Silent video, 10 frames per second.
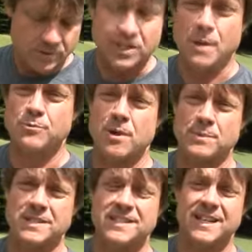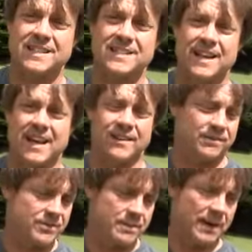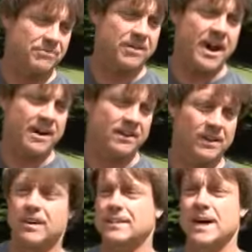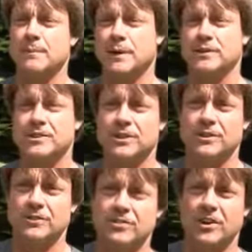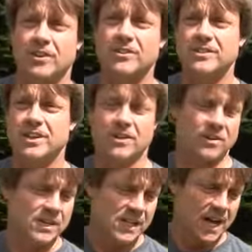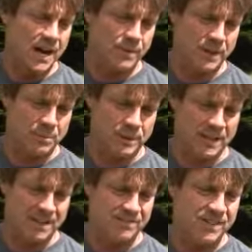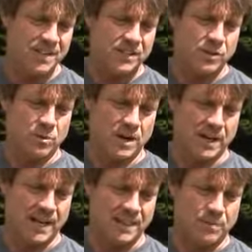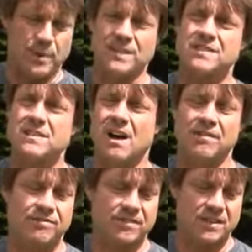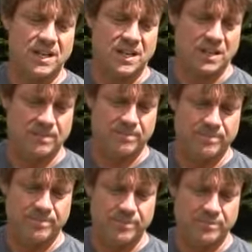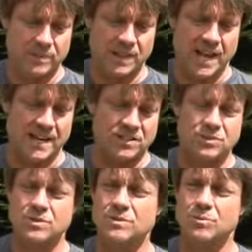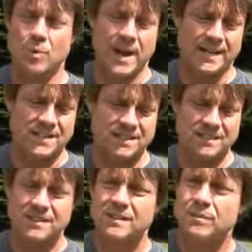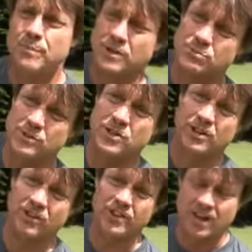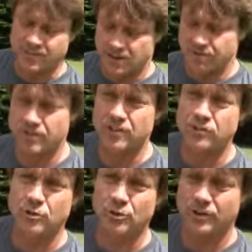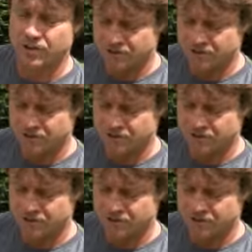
stopped rubbing sticks together to make fire a long time ago too. So you know, I really believe you want to get the best stuff, lightest weight, best materials out there for the tool that you're